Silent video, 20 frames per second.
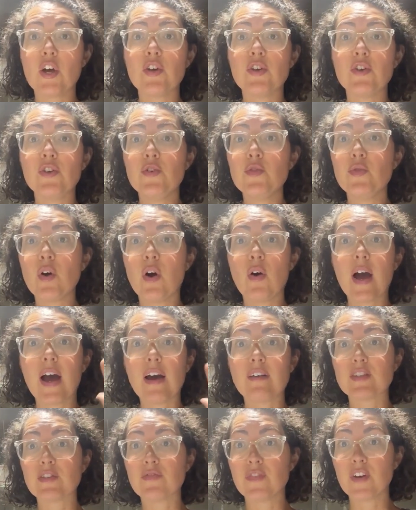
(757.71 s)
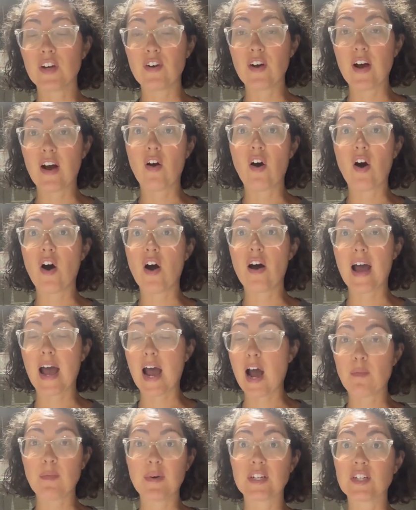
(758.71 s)
you don't have to figure out
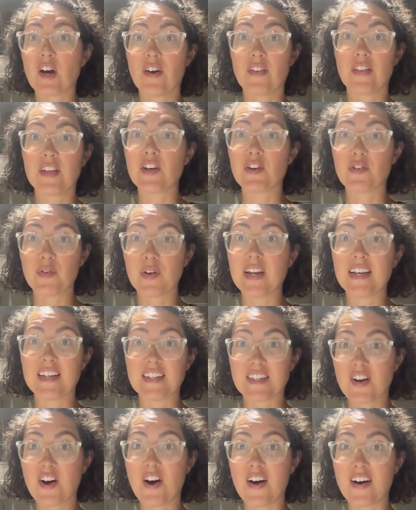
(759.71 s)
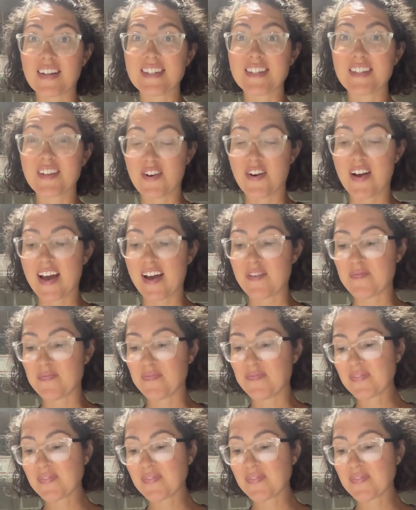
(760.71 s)
how much all the ingredients cost. Okay.